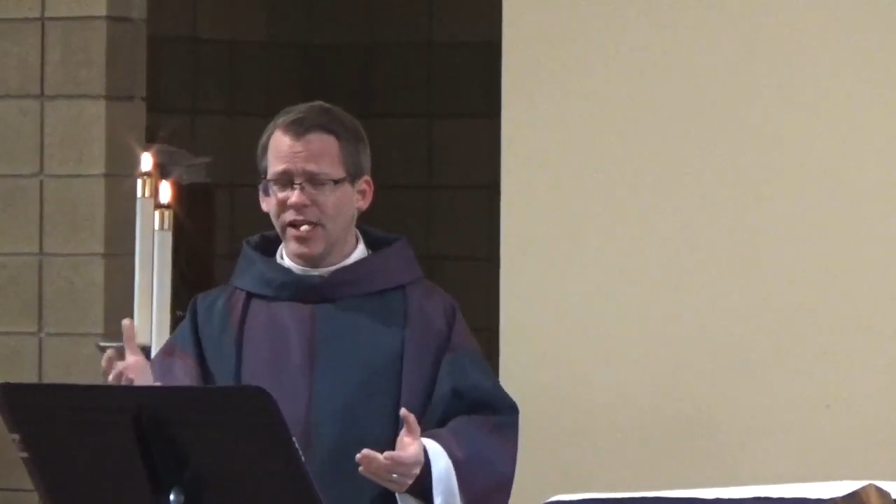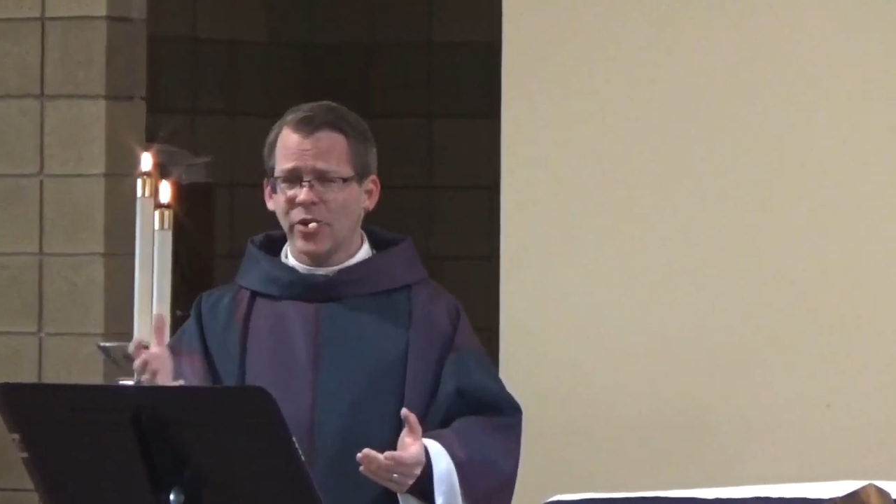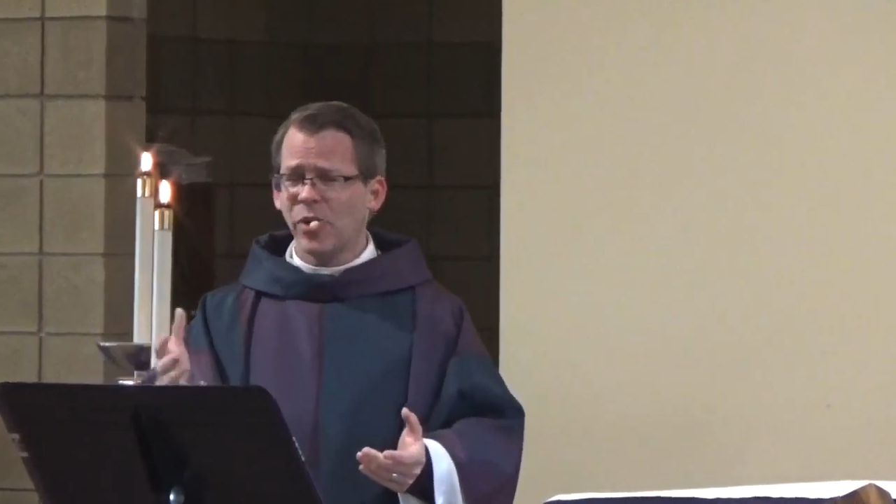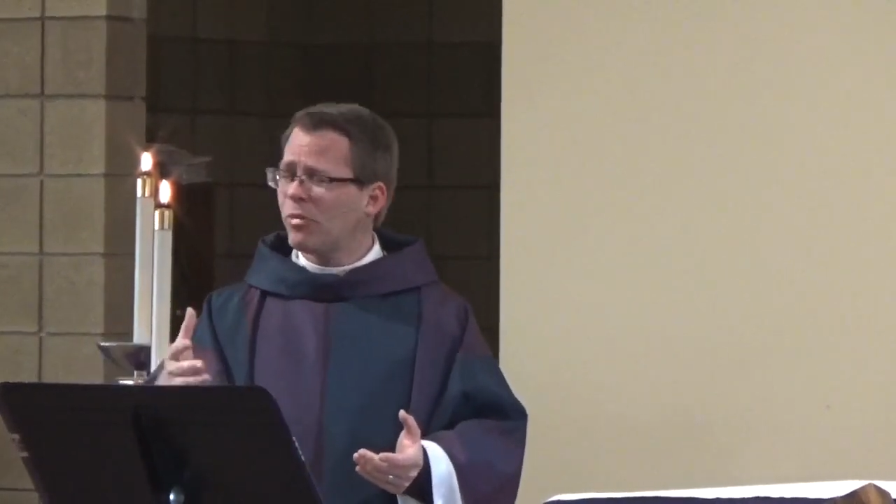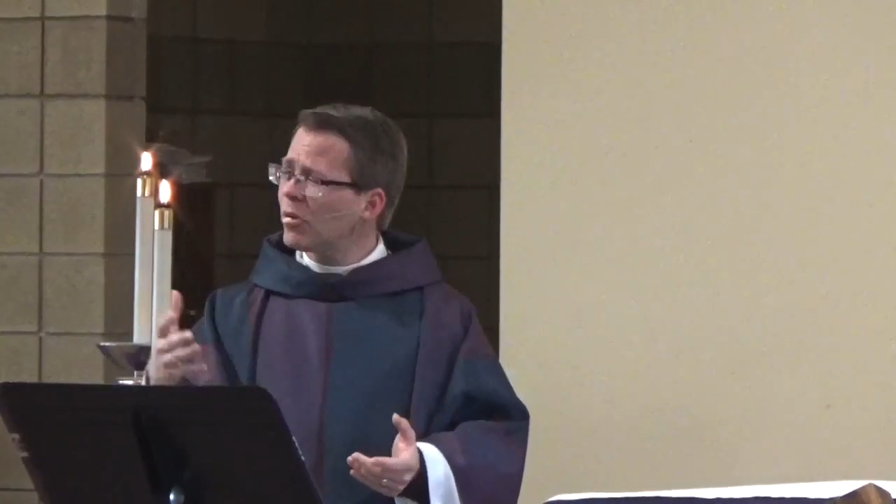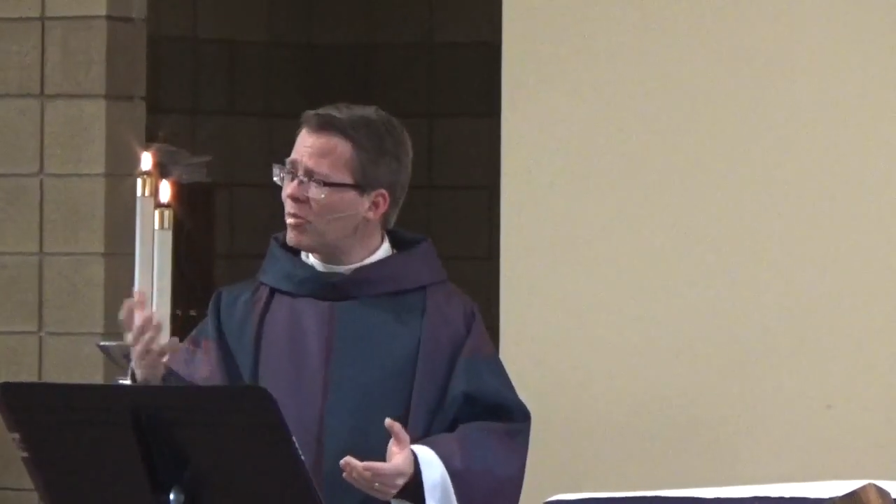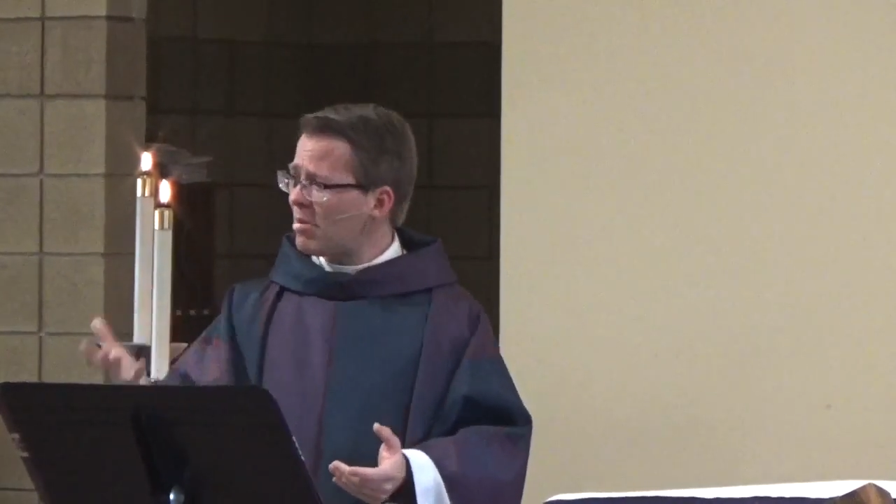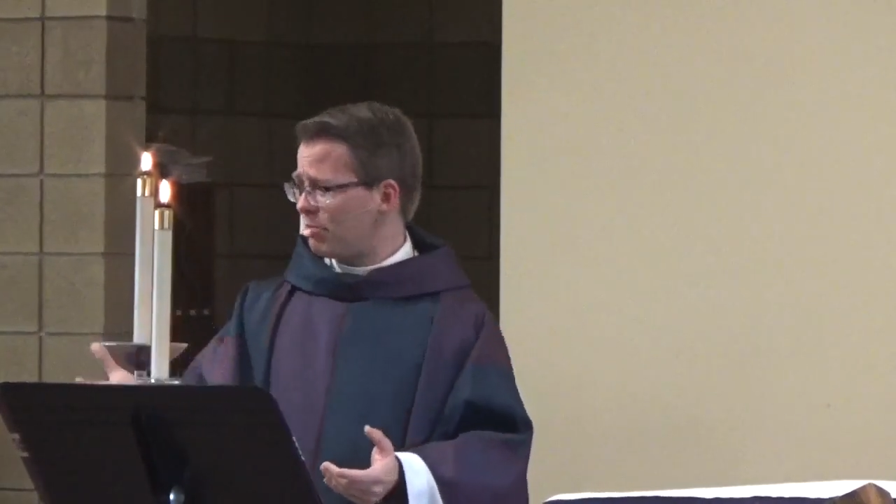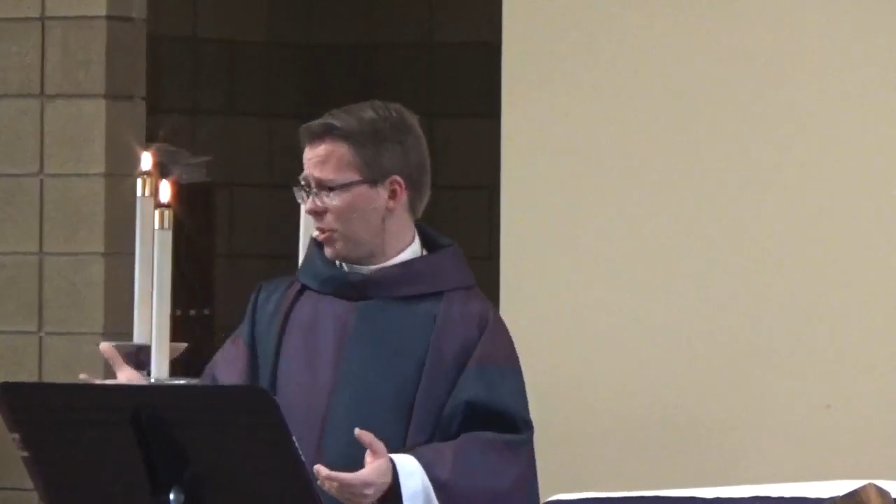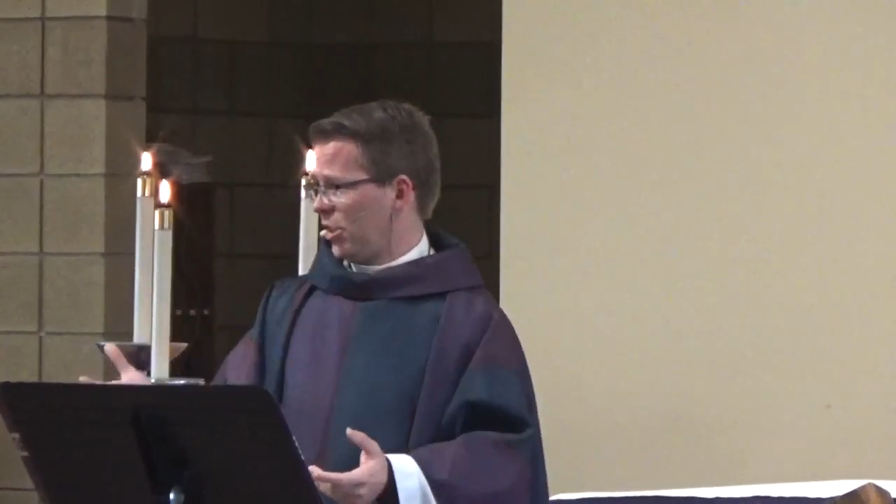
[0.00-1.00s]
we
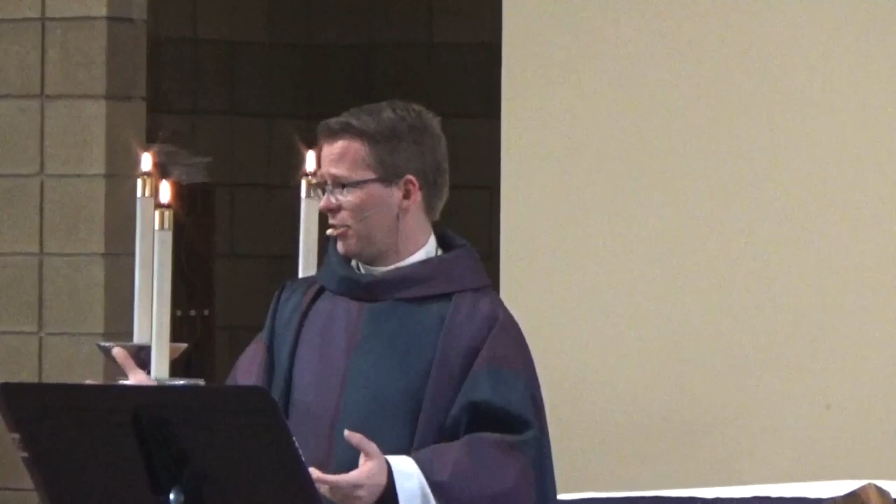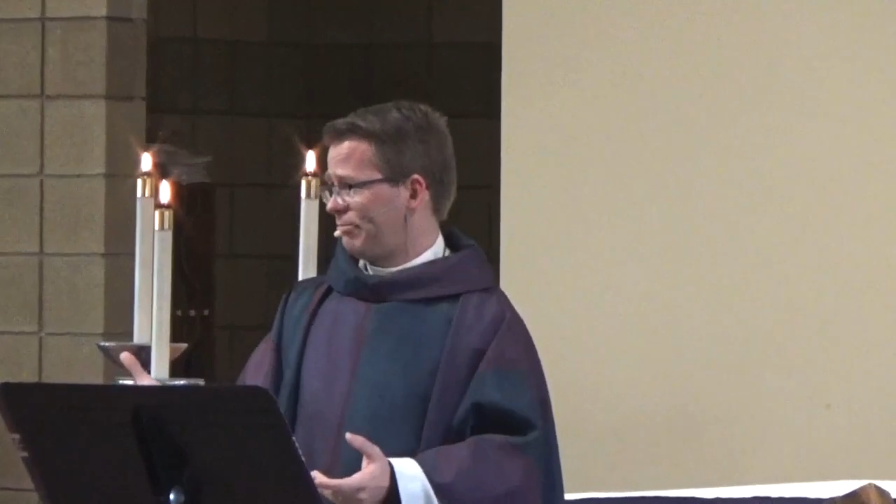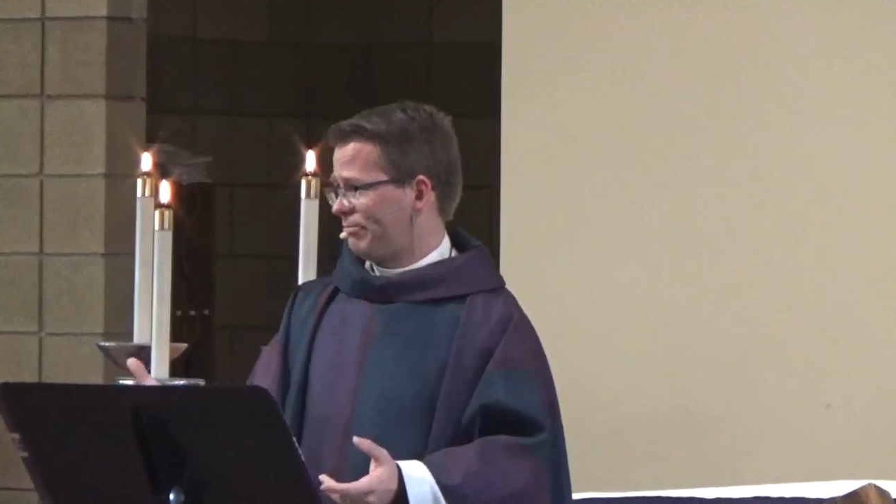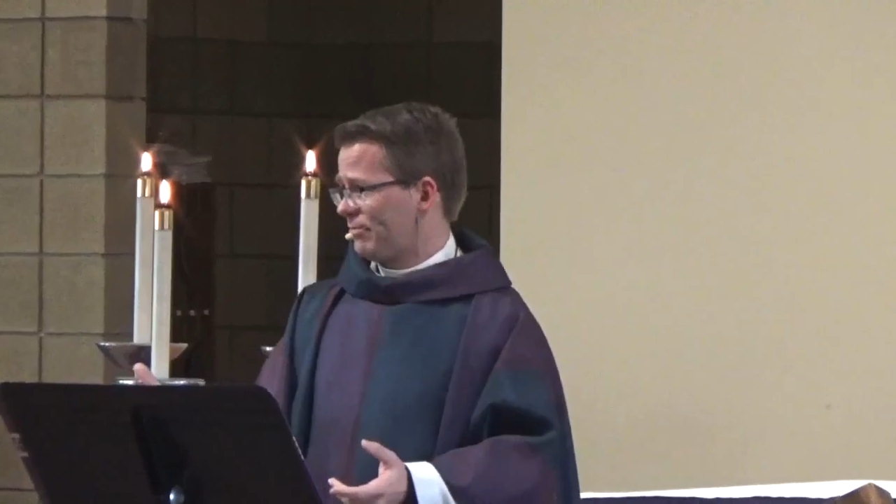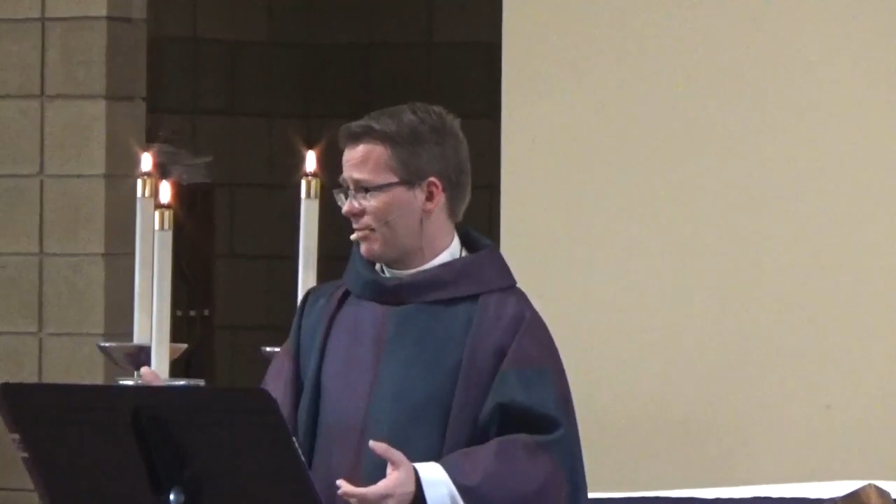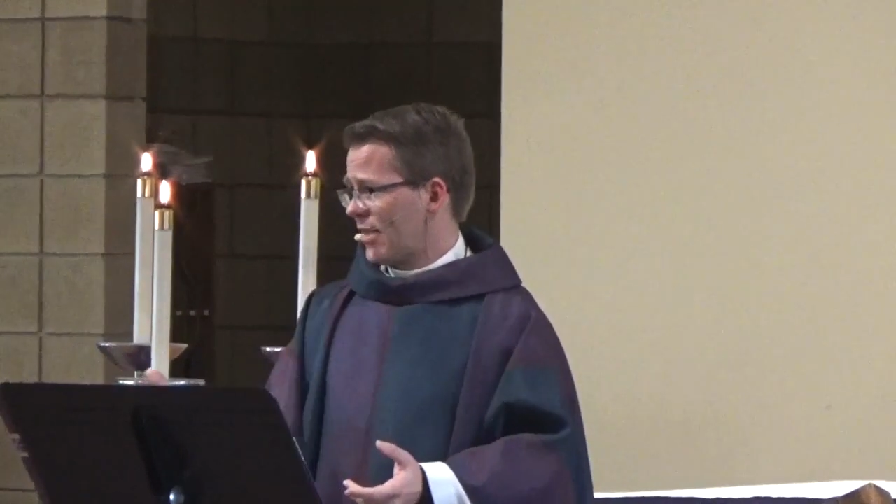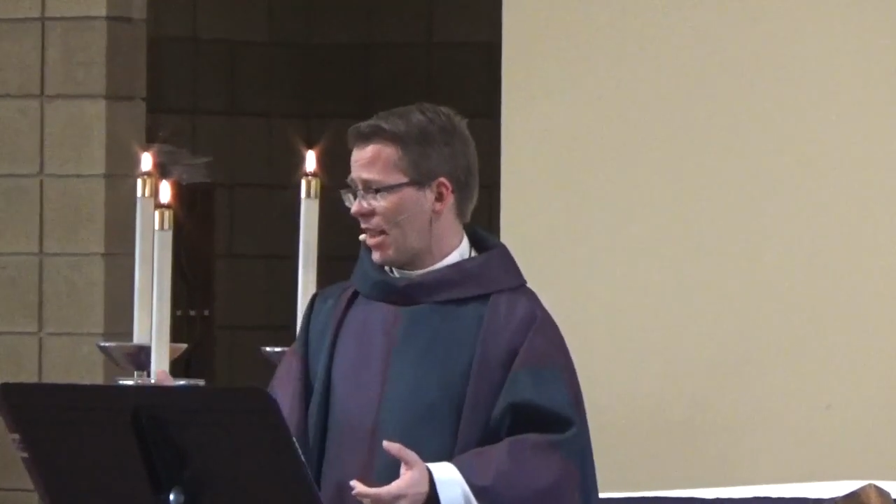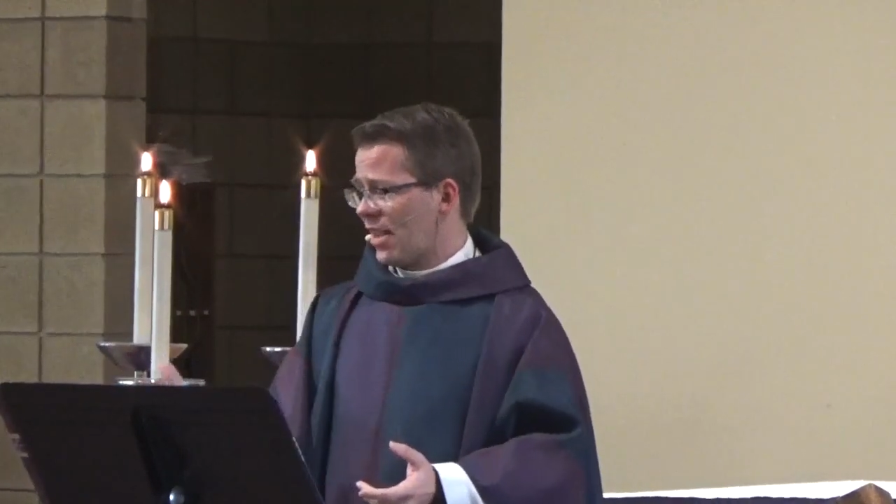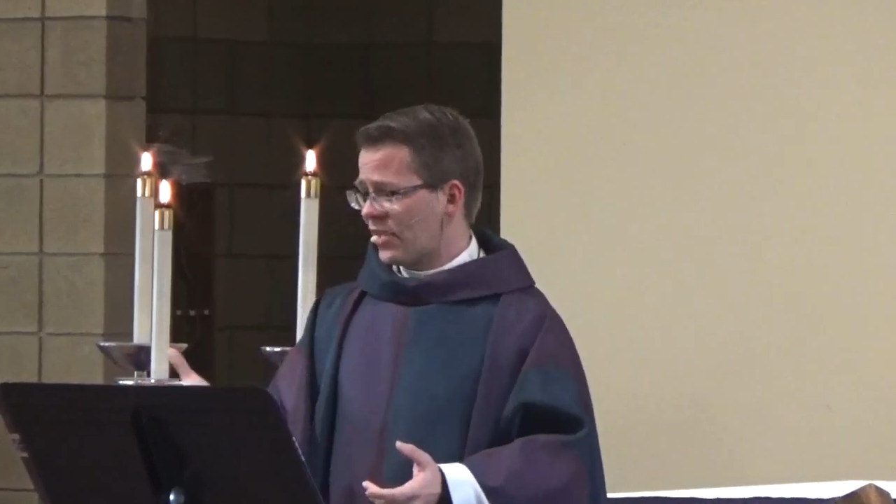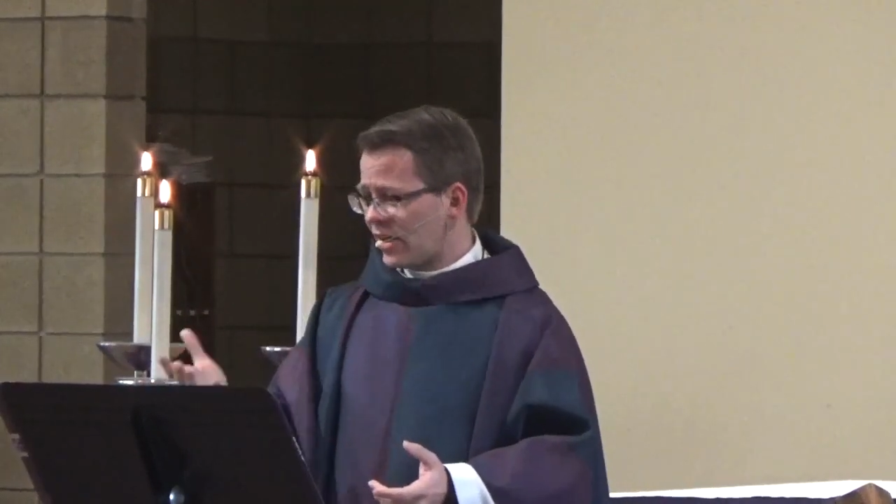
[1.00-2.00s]
remember
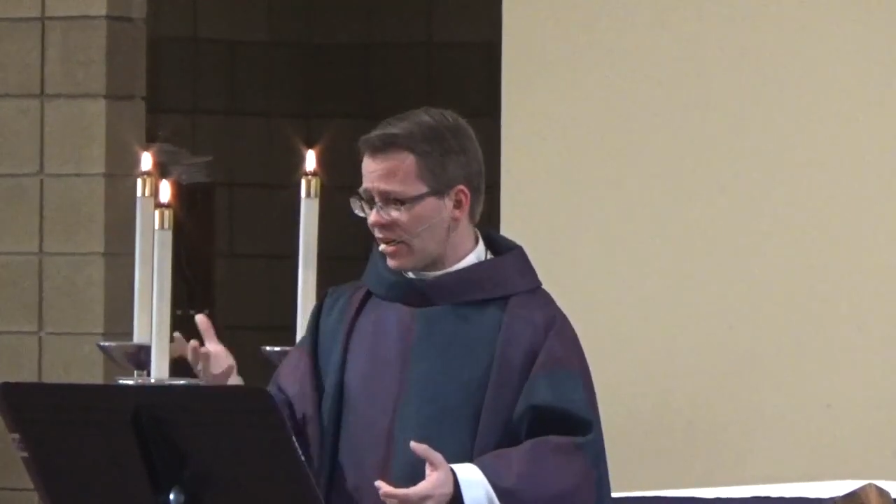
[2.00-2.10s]
that